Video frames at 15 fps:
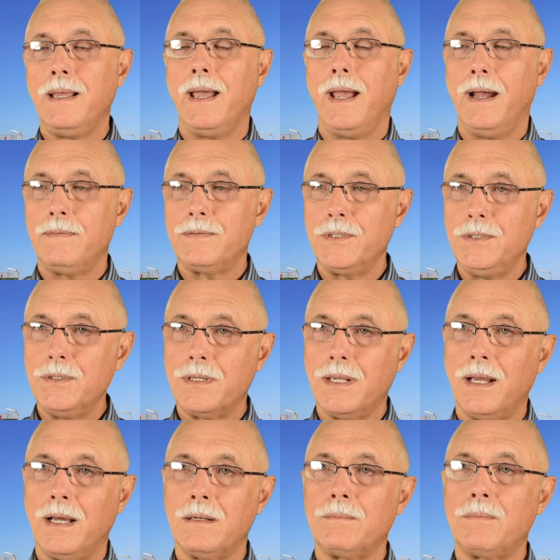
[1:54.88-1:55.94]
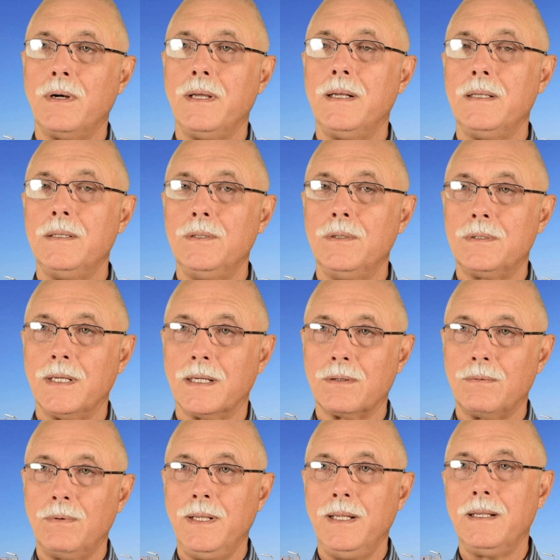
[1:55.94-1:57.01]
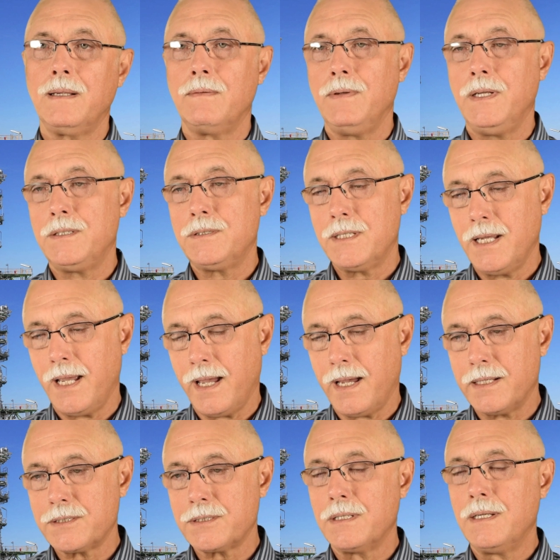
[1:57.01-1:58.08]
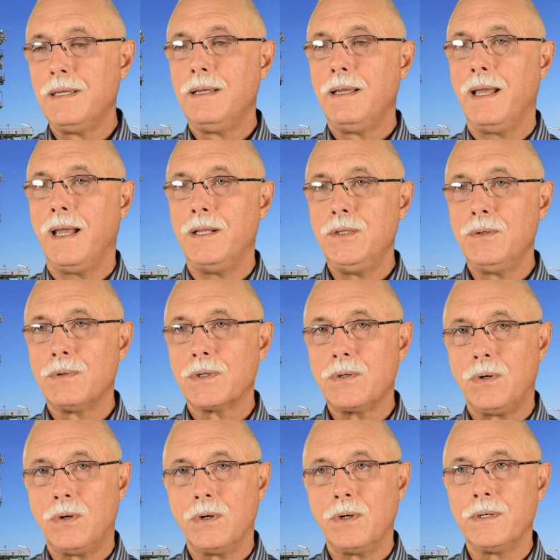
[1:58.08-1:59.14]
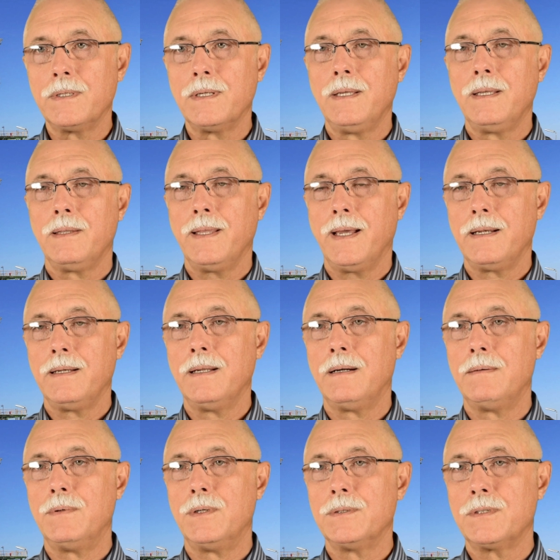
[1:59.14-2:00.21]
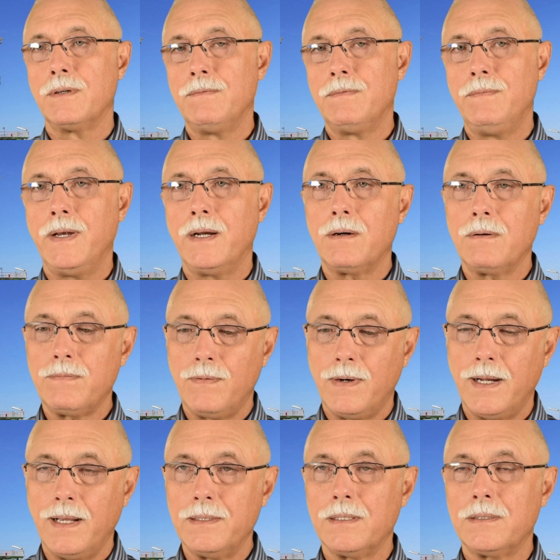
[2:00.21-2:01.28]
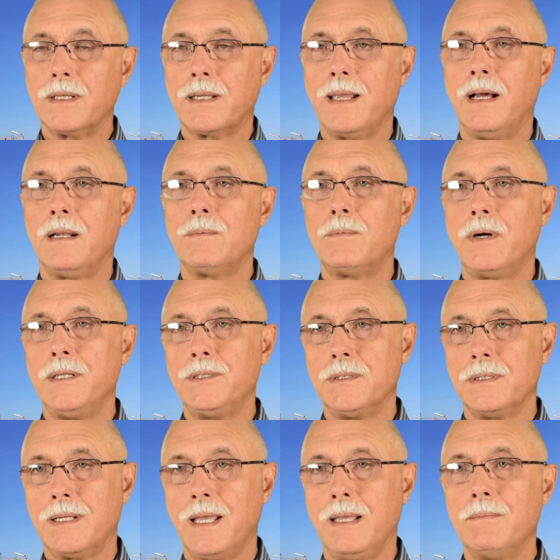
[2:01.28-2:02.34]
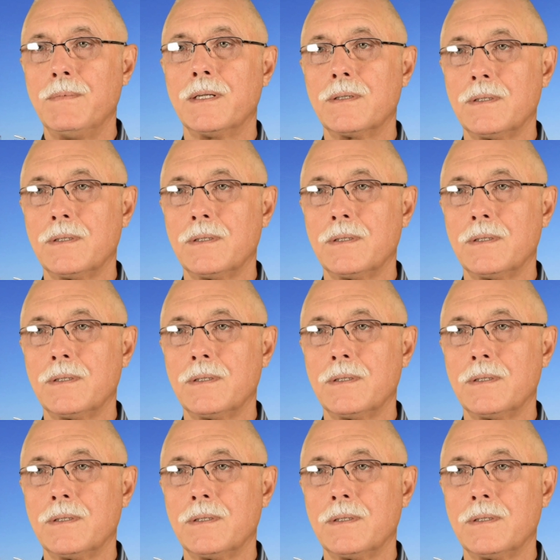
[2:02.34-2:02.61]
After you calibrate it, you take a reading of each gas and you record that number to verify that the calibration came in